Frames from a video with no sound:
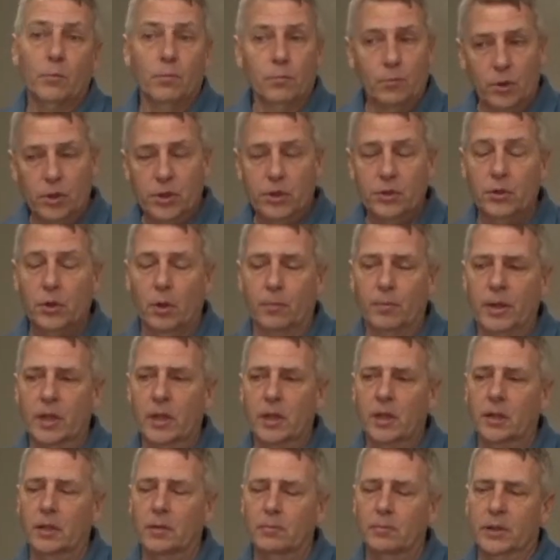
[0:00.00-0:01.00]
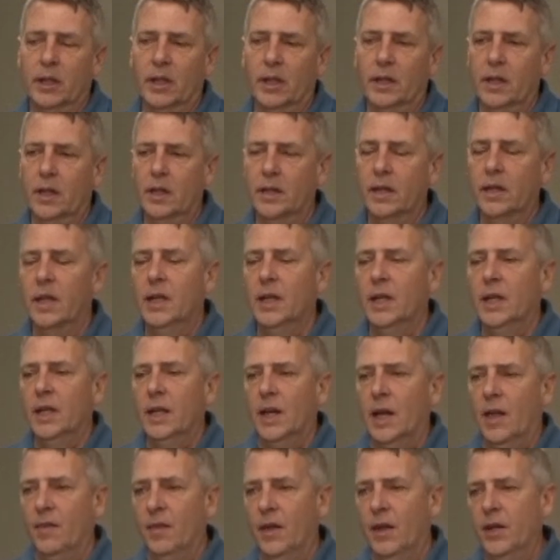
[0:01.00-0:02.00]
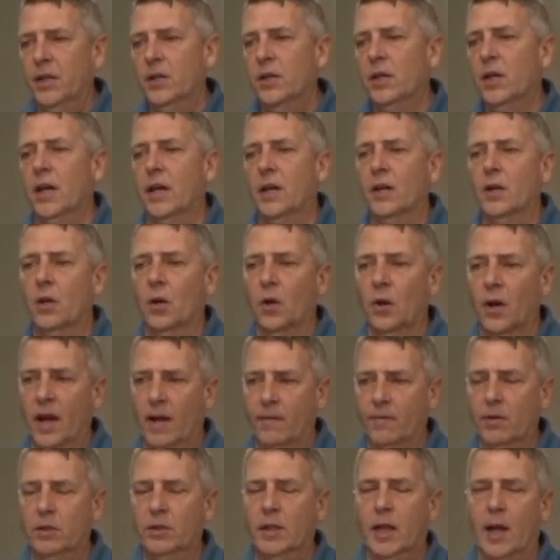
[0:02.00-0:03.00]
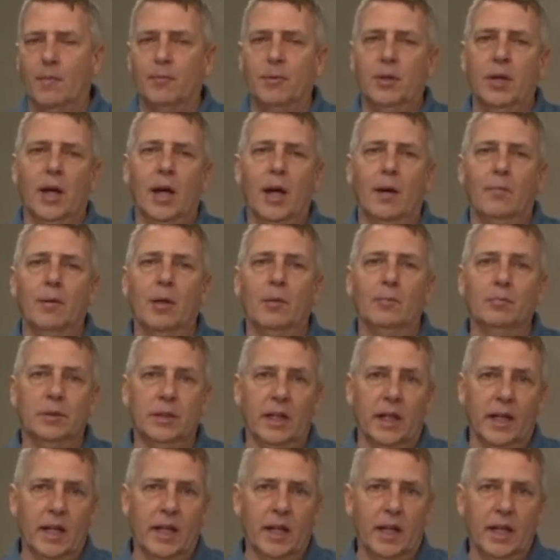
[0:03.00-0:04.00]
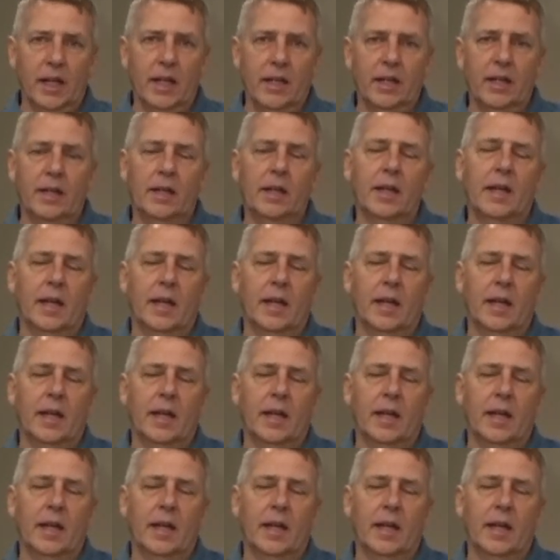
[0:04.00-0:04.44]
which is no big deal, plug it in, and then you got to go have your laptop and plug it in